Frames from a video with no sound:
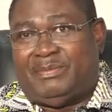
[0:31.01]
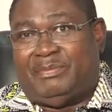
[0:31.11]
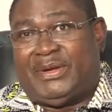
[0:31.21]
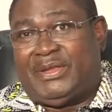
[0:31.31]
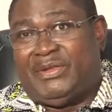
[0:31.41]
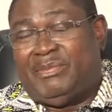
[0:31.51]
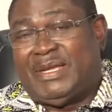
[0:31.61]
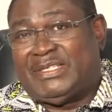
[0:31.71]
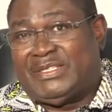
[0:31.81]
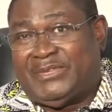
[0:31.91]
bringing you
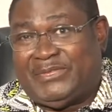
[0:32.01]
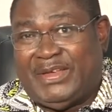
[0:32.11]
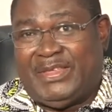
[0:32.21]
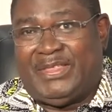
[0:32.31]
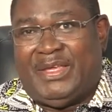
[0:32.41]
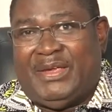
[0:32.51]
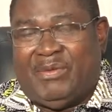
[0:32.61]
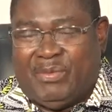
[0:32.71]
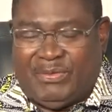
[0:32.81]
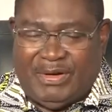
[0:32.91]
matters of faith
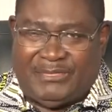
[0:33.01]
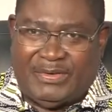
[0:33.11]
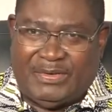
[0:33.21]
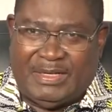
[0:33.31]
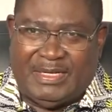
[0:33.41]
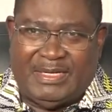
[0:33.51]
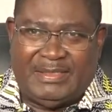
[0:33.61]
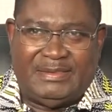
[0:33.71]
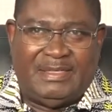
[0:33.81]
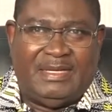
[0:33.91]
with Graphic Online.